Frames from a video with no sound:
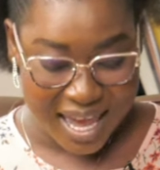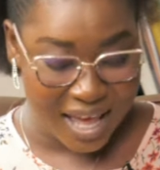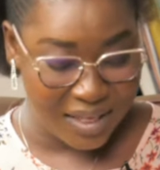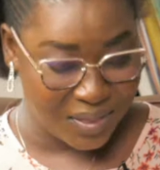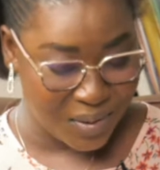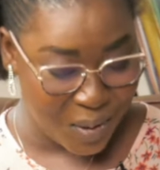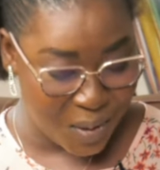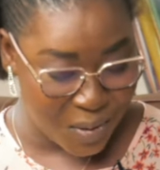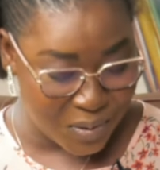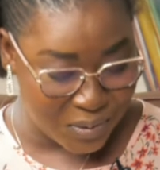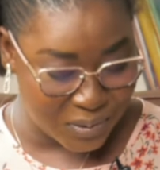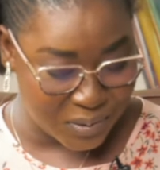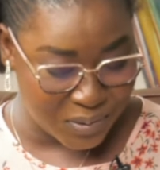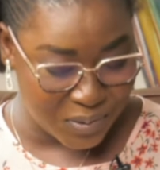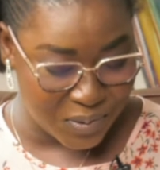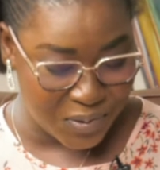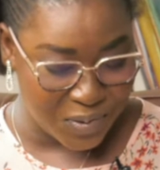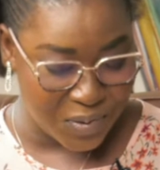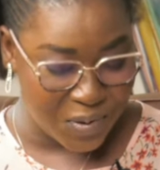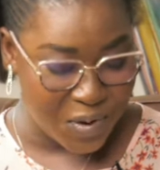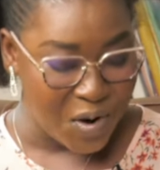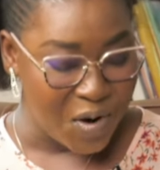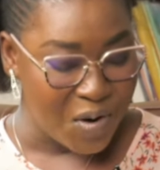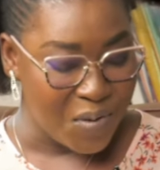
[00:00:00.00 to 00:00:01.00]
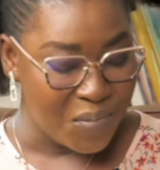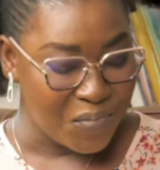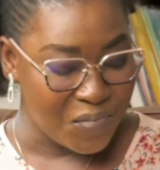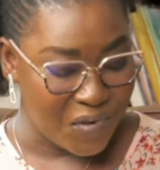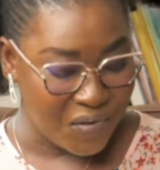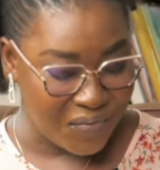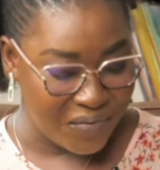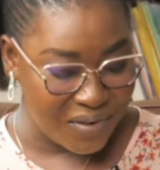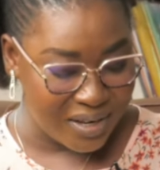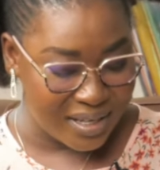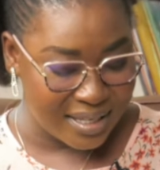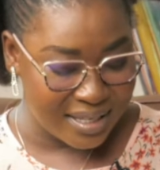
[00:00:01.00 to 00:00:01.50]
and also
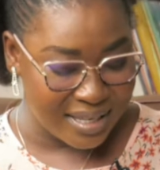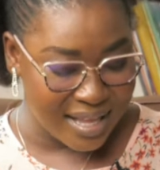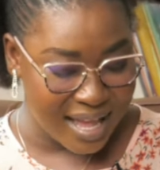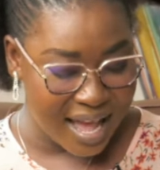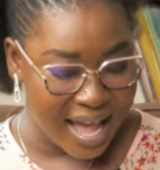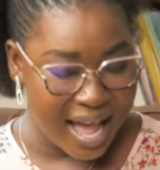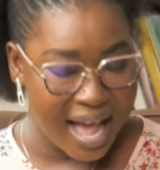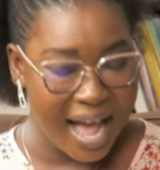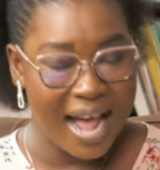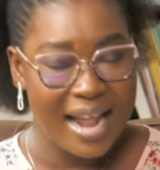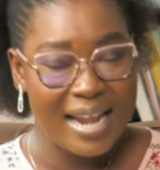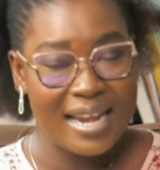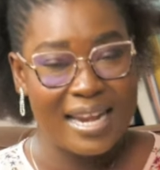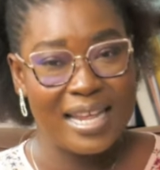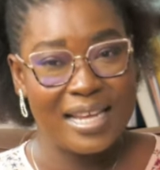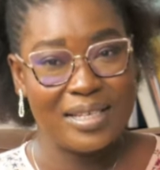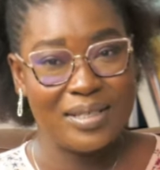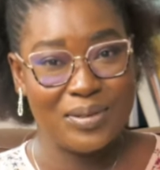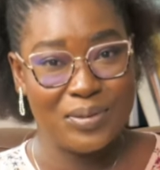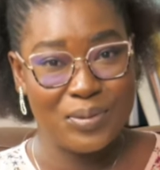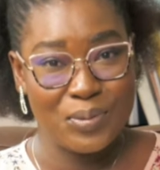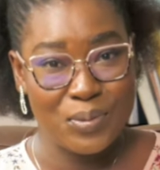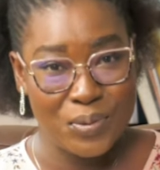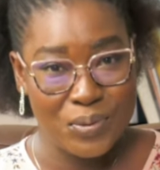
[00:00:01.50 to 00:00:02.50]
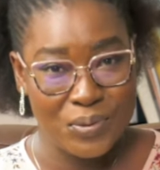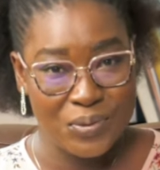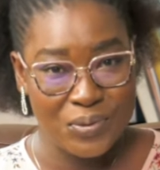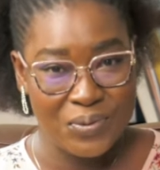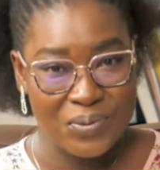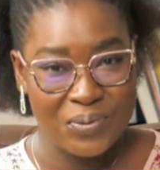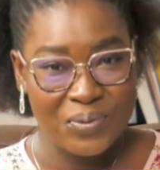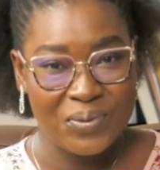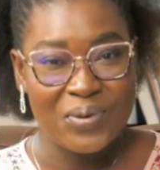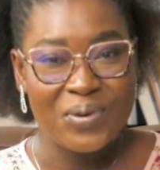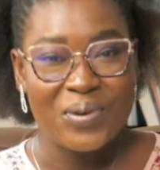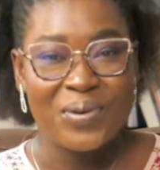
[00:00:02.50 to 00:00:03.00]
Professor Alex
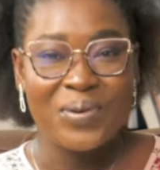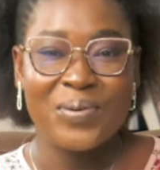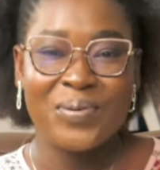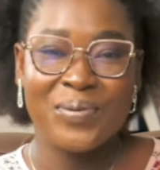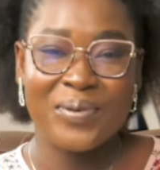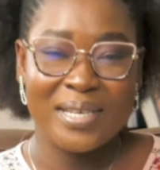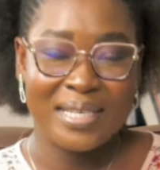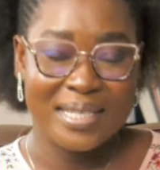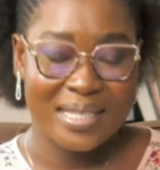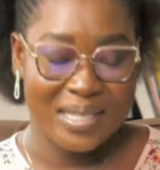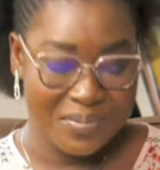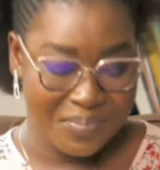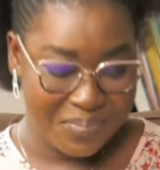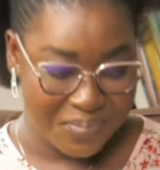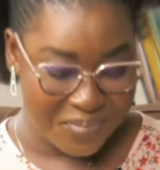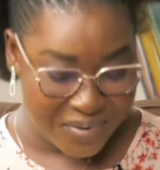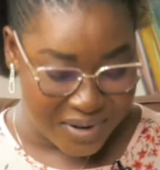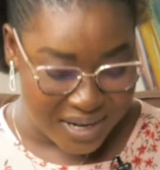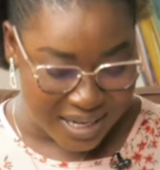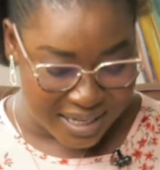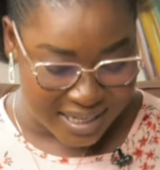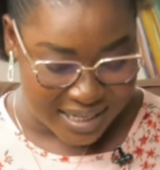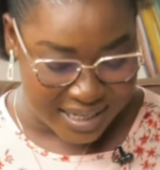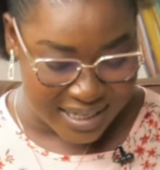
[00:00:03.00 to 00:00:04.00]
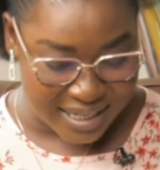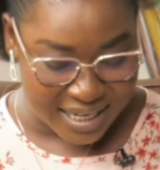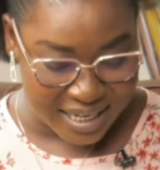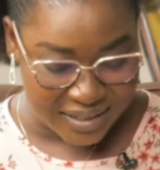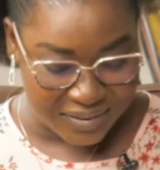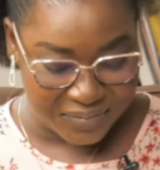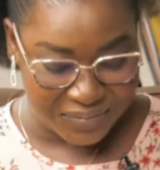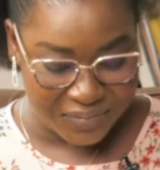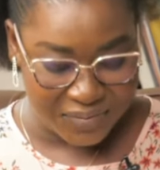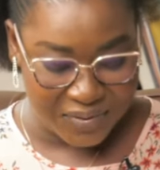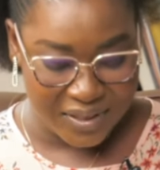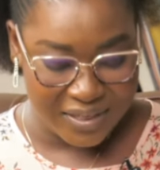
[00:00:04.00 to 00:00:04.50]
Dodu, who is the
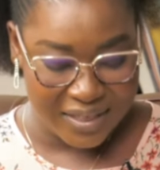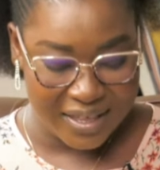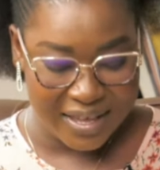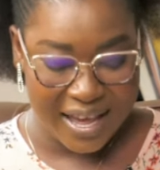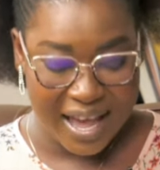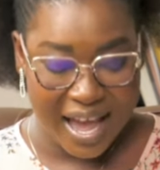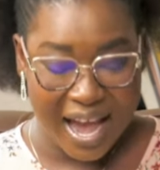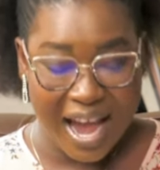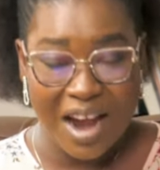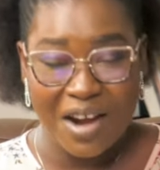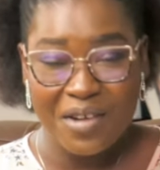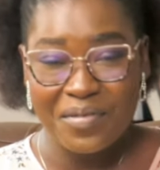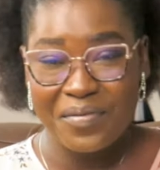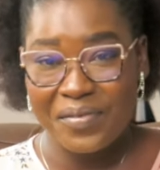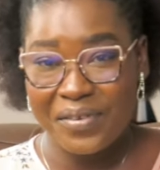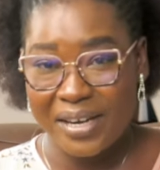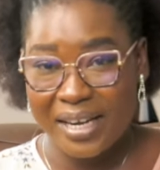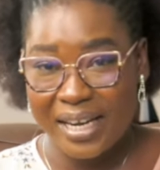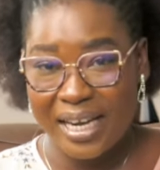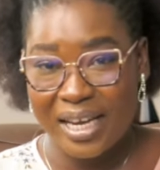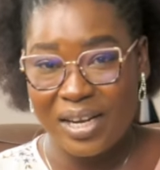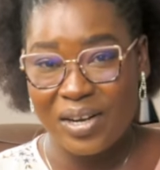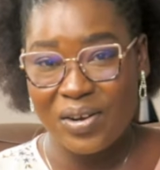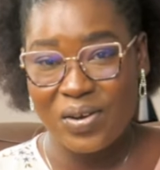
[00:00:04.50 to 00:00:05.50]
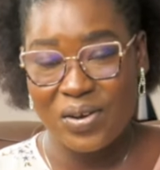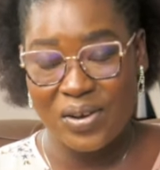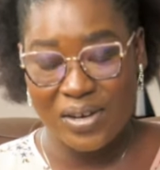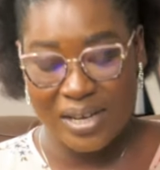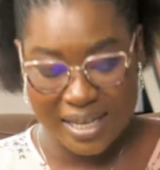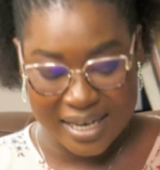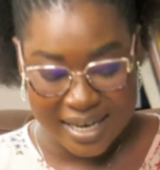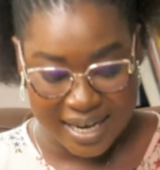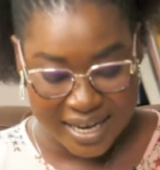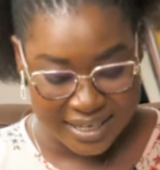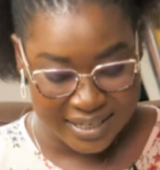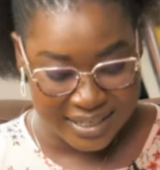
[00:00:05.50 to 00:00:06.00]
president for the African
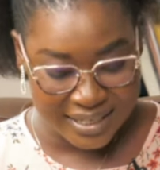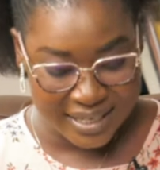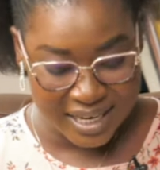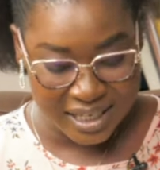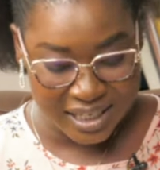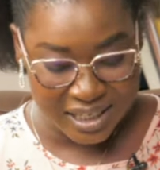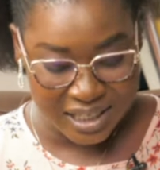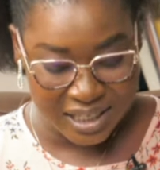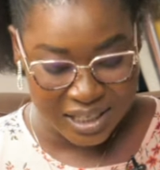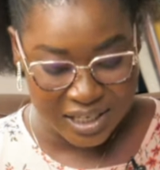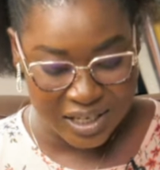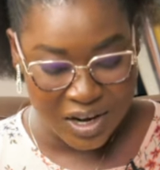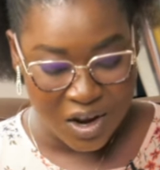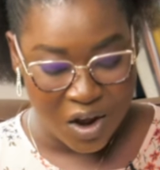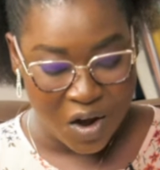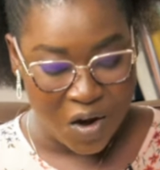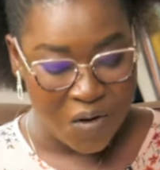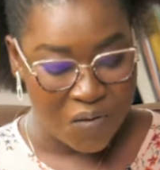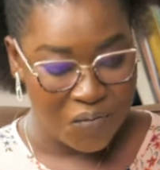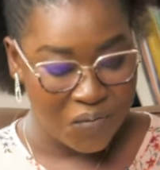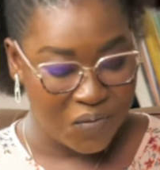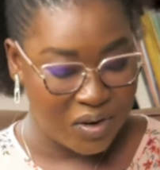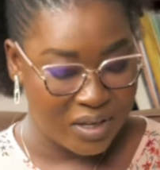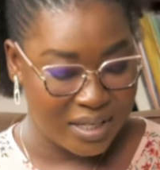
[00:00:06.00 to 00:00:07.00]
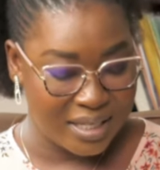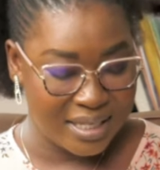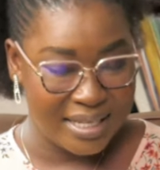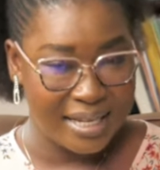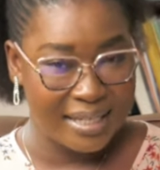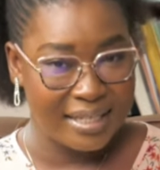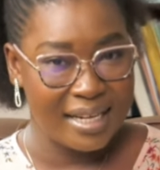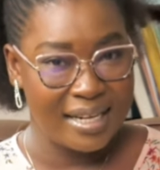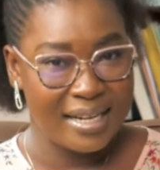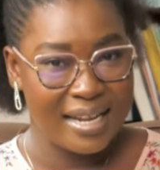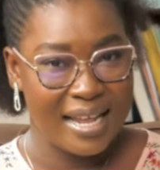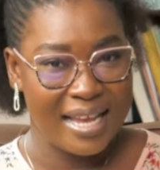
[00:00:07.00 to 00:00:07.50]
Organization for
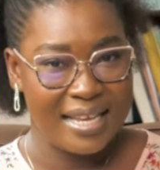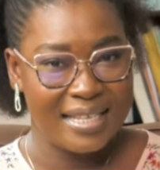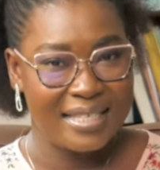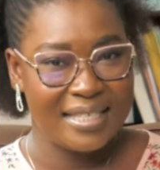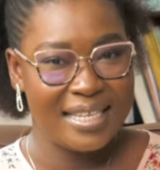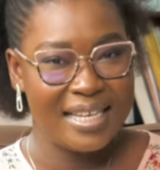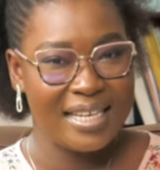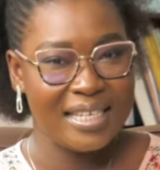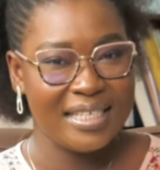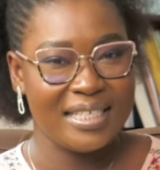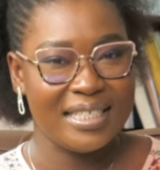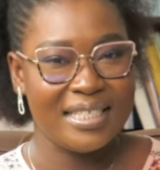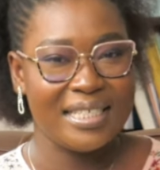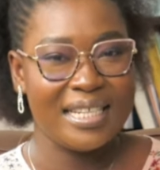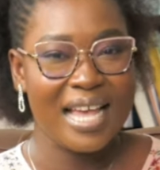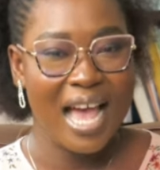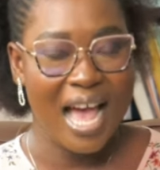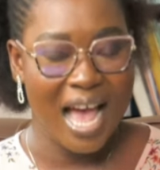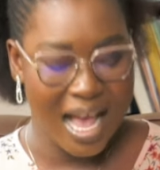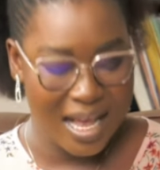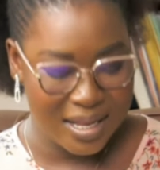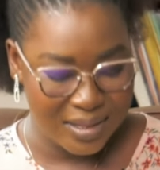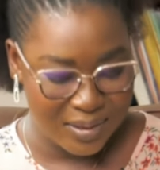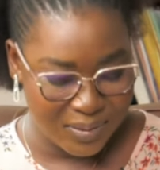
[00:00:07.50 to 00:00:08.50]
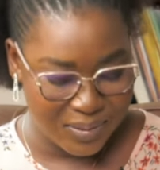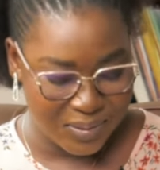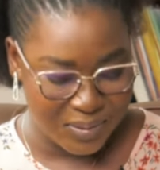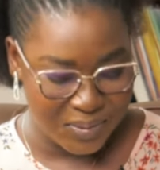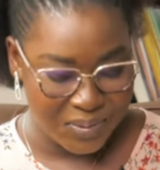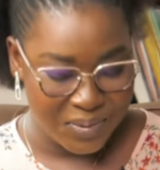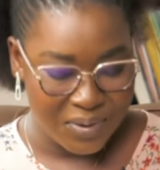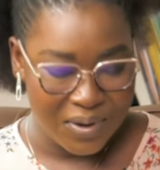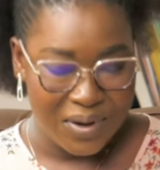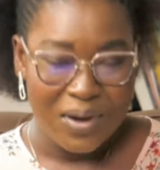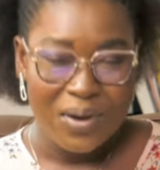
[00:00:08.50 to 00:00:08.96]
Standardization, ARSO.